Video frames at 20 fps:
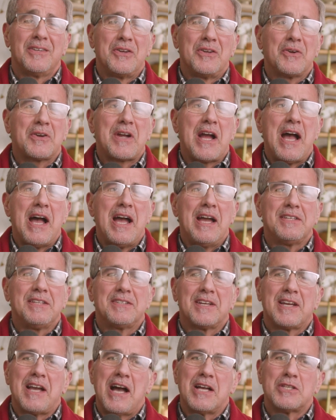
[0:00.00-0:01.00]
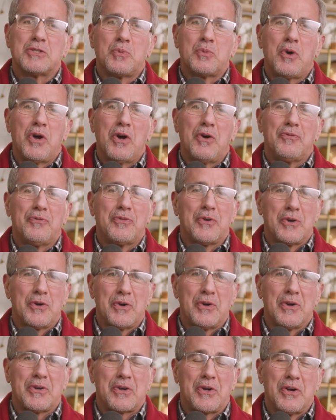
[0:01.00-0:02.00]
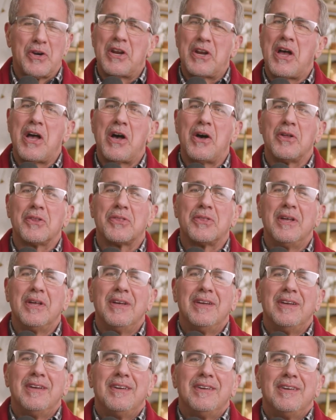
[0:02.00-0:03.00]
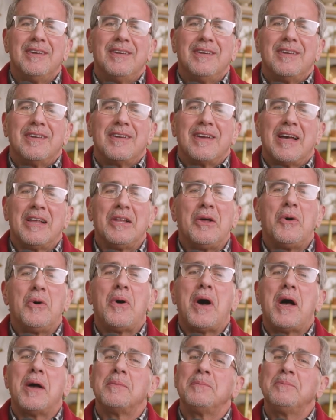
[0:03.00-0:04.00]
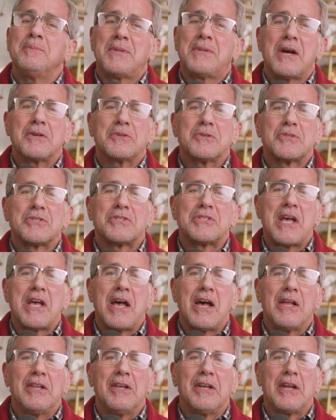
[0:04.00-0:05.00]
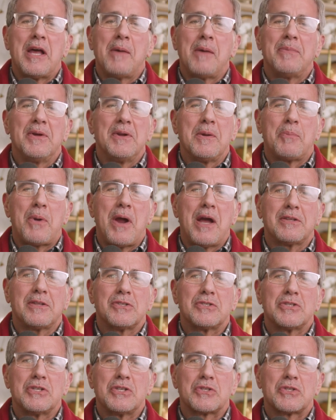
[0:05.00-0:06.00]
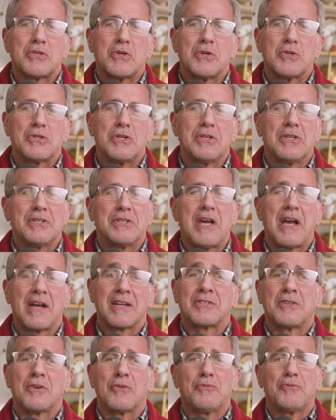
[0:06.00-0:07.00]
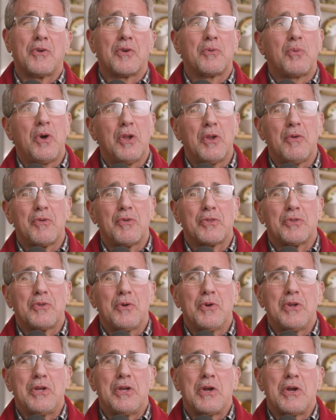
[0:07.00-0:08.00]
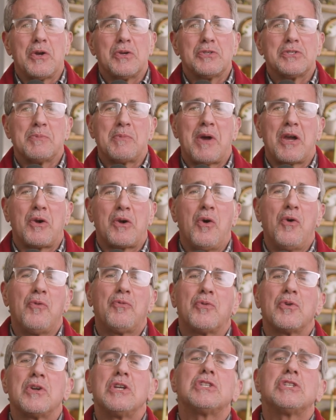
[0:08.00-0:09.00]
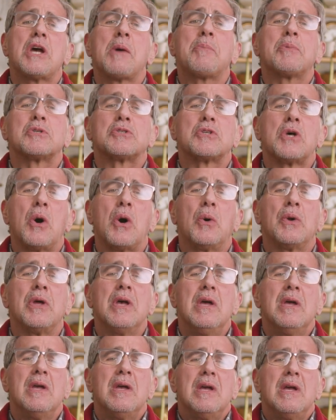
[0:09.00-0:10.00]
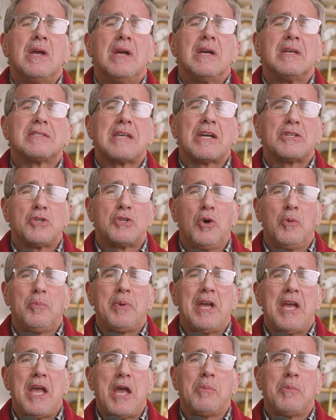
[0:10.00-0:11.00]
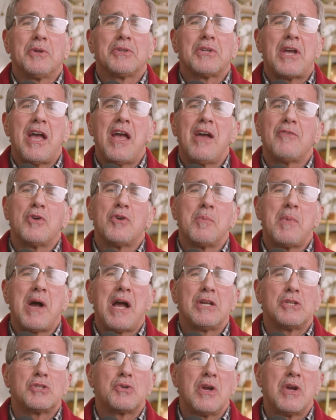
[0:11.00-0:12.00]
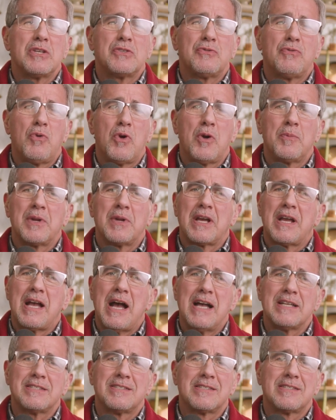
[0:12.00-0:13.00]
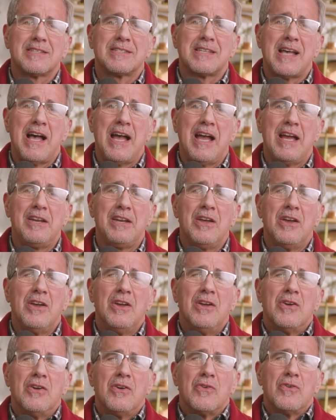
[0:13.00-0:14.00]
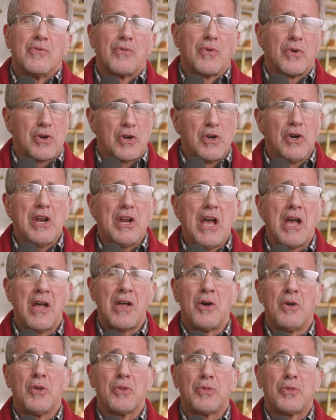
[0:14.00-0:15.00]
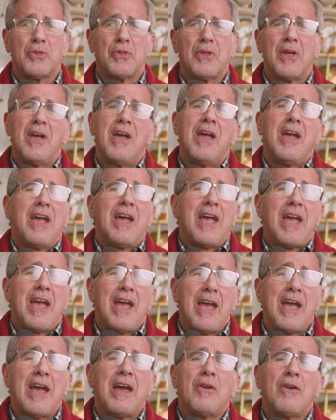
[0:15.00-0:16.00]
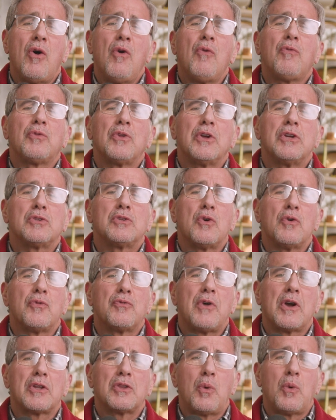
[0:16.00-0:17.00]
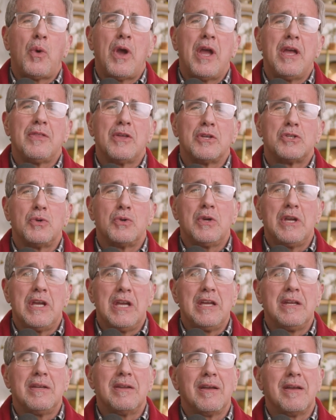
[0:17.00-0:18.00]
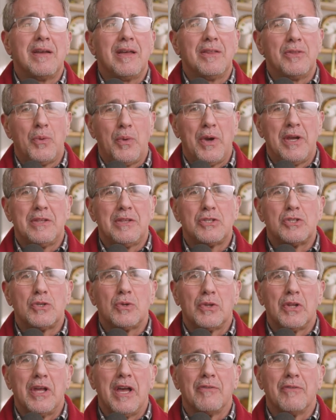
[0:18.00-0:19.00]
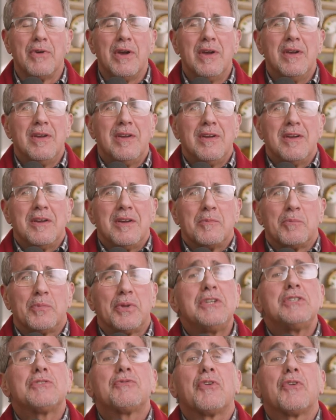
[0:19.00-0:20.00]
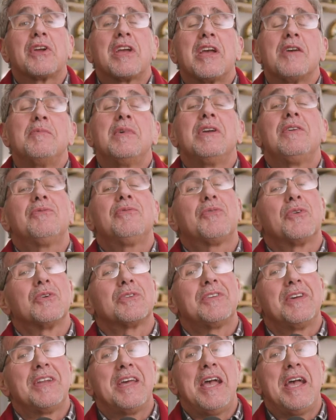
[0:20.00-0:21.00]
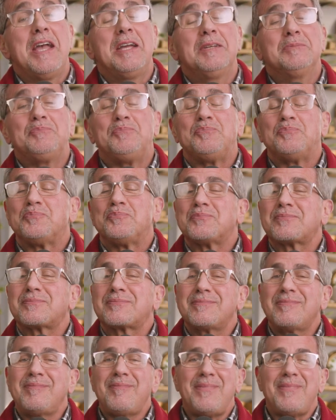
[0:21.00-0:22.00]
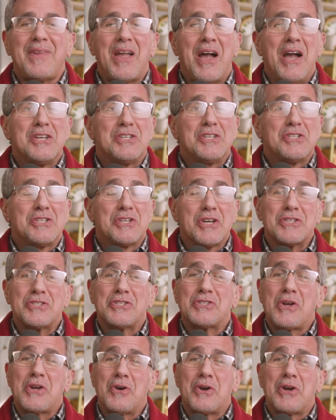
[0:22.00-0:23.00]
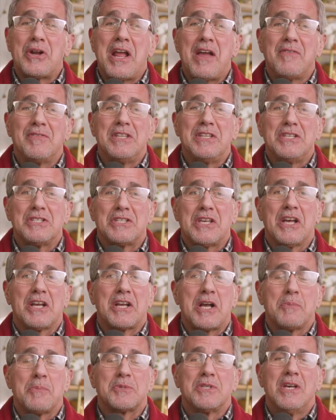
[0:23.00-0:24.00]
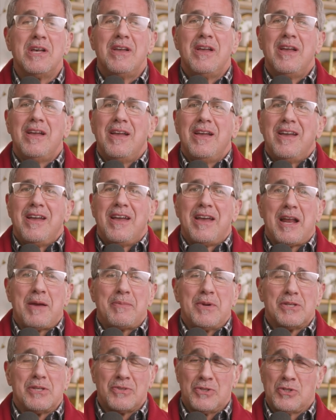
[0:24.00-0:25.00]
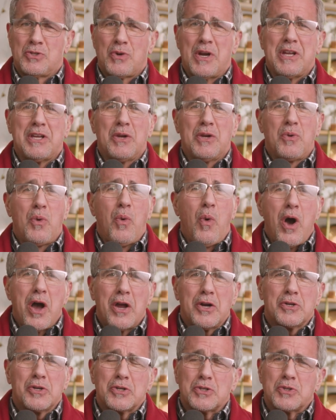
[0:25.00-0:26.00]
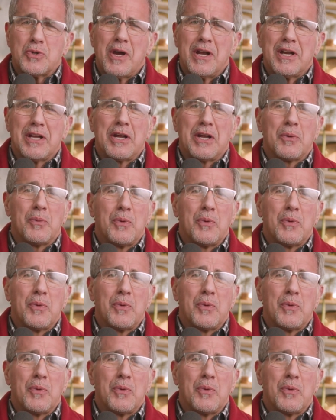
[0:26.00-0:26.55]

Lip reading: your guide to God's will for your good health. Hello, I'm Dr. Sal, and I've been a practicing surgeon and doctor for well over 30 years, and my goal for each episode is that you'll be able to have your mind transformed to God's design for good health and hopefully to affect the way that you eat and the way that you live. Please forgive me for today. I just started having these hiccups, and I've been drinking water to try to get